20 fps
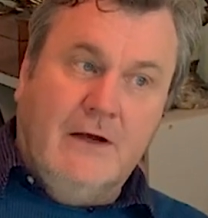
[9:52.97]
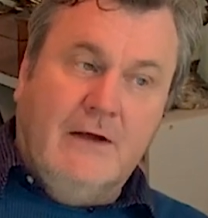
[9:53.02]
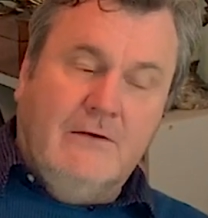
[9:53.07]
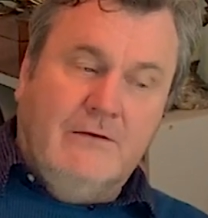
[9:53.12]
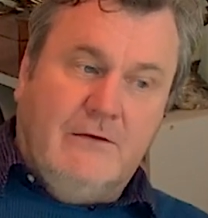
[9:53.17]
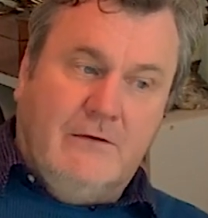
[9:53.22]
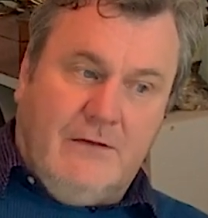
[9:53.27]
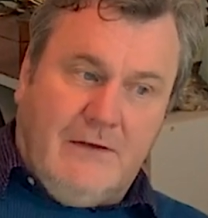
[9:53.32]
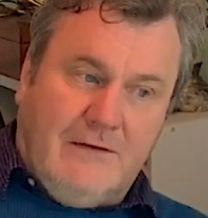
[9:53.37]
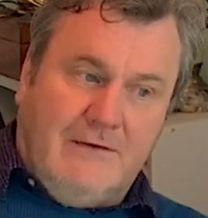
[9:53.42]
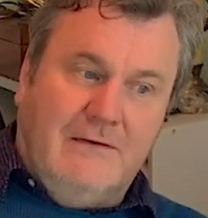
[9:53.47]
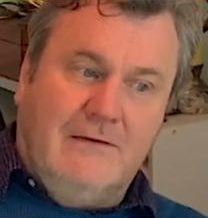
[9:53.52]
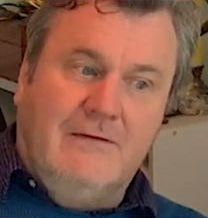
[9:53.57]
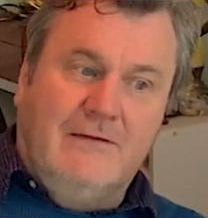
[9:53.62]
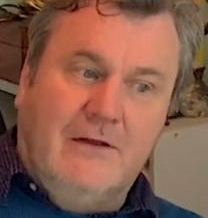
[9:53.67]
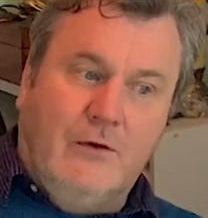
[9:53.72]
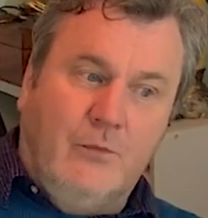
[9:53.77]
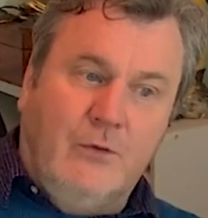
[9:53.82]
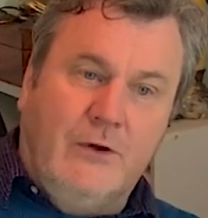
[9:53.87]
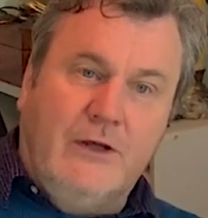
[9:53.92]
So this is
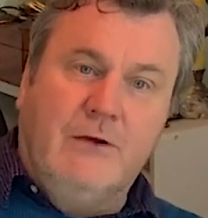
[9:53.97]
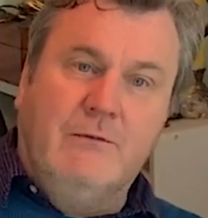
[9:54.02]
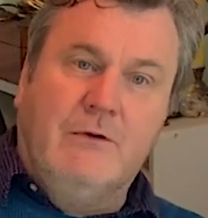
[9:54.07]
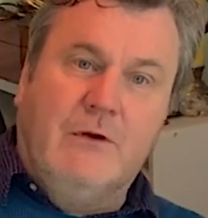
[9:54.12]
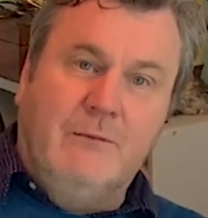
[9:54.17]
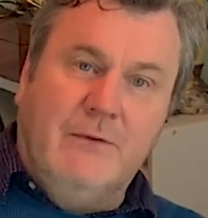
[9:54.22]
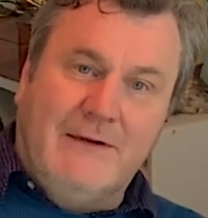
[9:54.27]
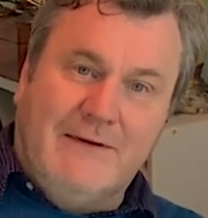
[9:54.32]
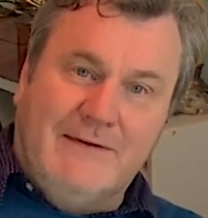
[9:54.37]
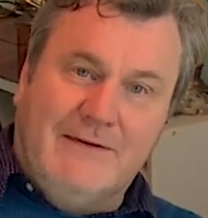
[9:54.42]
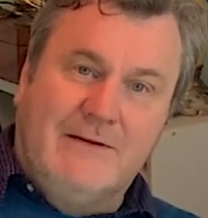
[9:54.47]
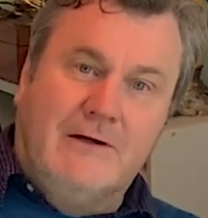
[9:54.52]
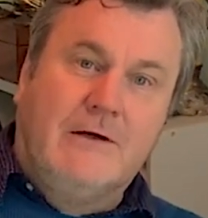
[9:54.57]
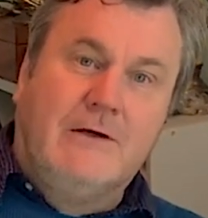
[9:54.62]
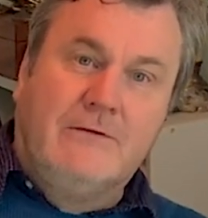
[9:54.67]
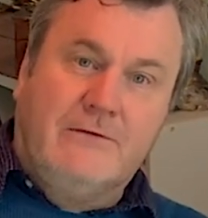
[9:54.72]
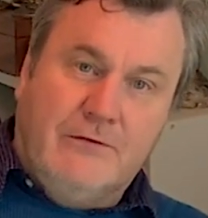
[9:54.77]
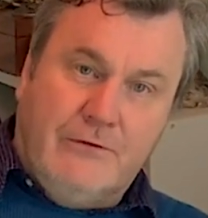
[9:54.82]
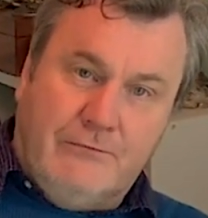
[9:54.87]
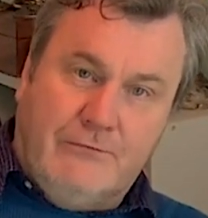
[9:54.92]
the week when we
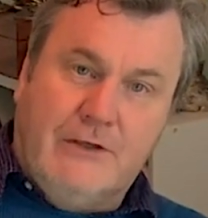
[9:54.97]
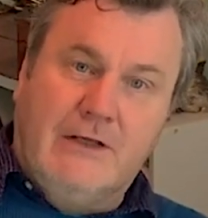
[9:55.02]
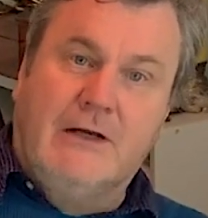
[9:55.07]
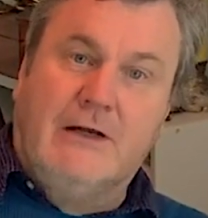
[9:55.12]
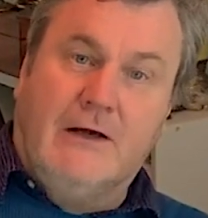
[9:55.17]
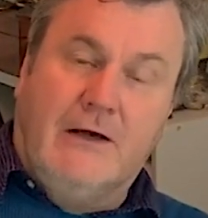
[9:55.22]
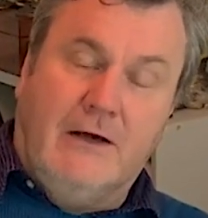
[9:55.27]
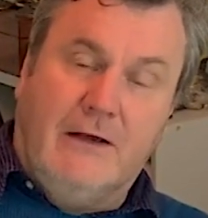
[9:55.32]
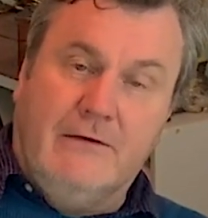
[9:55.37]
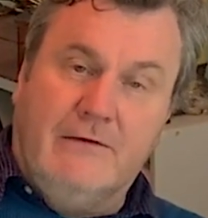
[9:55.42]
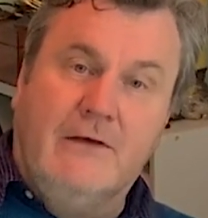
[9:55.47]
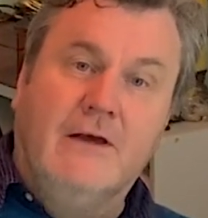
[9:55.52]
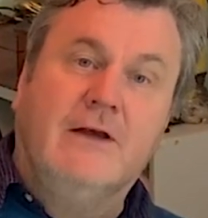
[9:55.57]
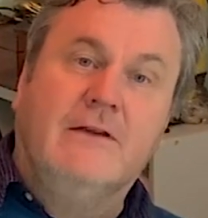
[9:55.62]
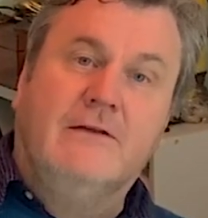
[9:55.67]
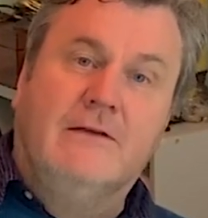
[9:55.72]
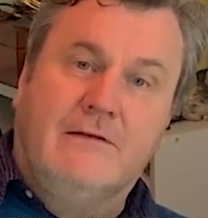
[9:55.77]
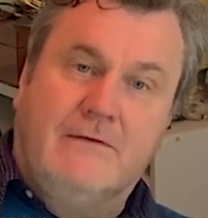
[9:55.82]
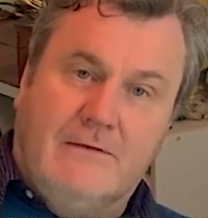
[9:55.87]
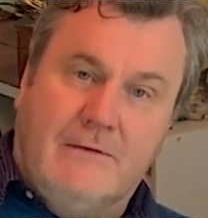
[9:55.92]
start to realize
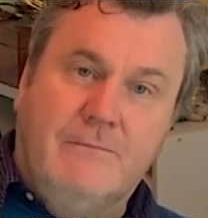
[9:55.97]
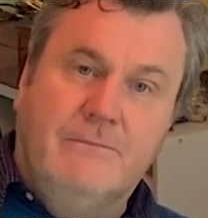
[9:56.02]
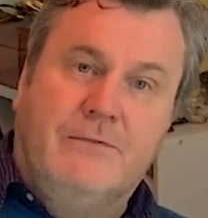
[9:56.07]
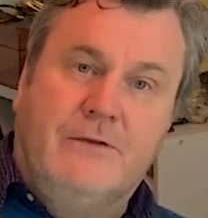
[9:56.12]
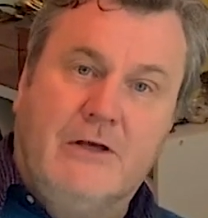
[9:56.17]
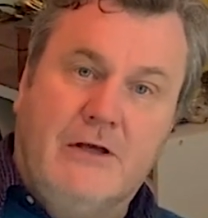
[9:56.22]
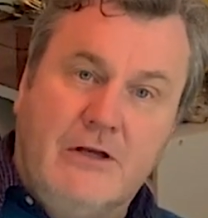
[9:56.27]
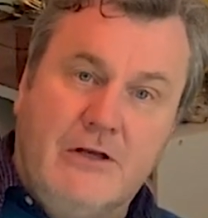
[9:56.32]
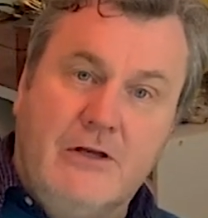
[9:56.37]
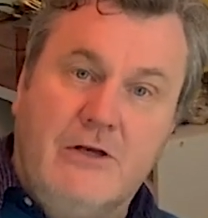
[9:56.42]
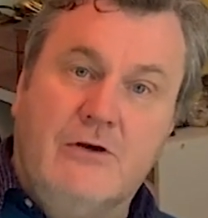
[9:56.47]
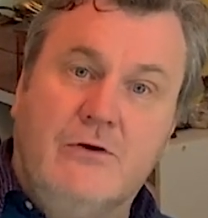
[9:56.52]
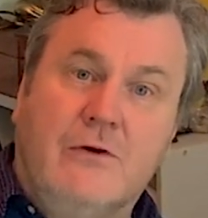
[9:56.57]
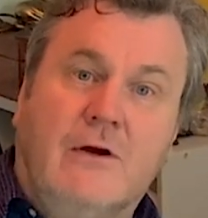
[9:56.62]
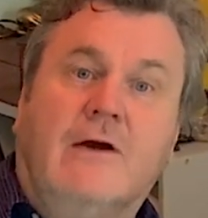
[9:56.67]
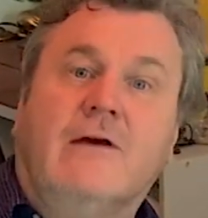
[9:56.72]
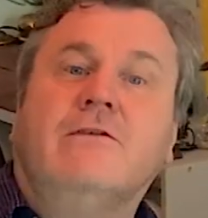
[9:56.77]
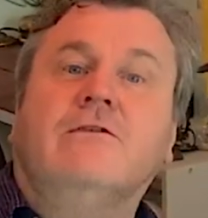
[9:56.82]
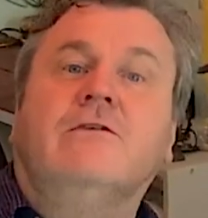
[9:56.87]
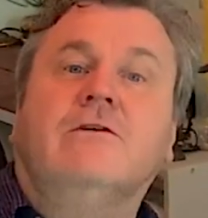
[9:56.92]
that something new
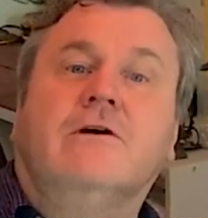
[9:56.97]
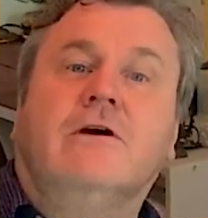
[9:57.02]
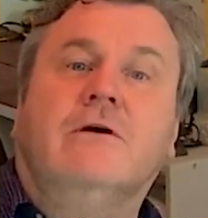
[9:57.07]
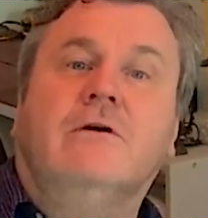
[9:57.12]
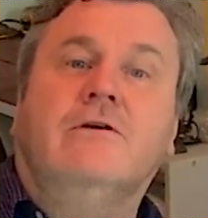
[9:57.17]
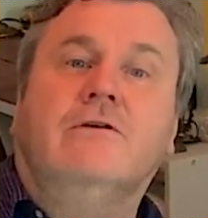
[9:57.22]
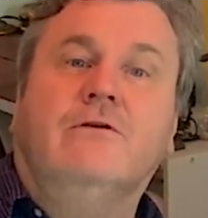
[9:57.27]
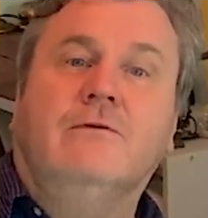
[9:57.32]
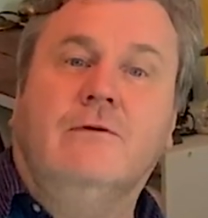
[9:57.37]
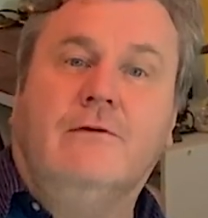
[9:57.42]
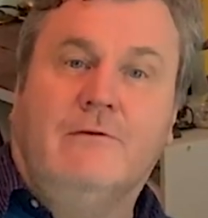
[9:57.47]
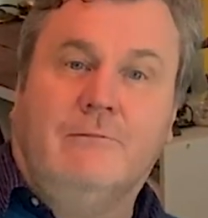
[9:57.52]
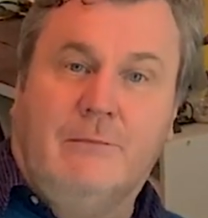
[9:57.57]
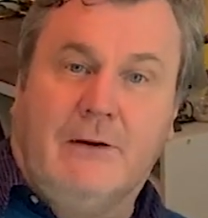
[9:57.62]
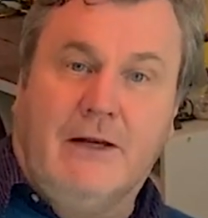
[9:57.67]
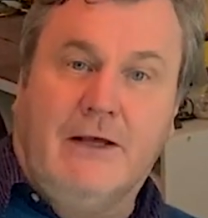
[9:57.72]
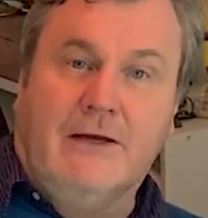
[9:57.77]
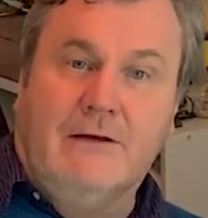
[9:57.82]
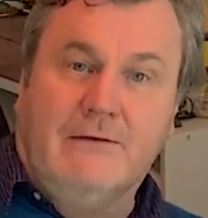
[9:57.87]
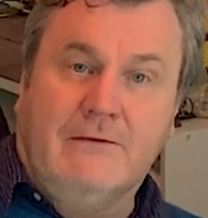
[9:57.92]
has to go into its
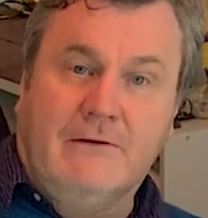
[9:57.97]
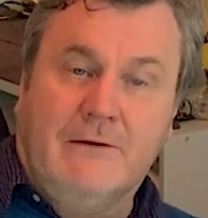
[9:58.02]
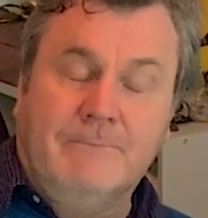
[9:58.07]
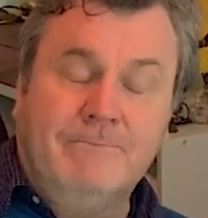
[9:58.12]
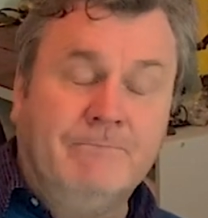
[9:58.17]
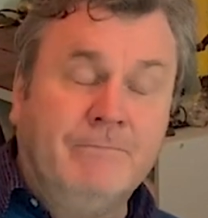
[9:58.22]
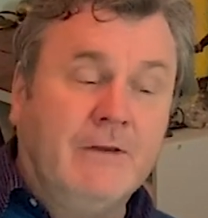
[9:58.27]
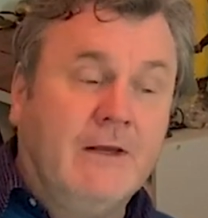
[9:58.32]
place.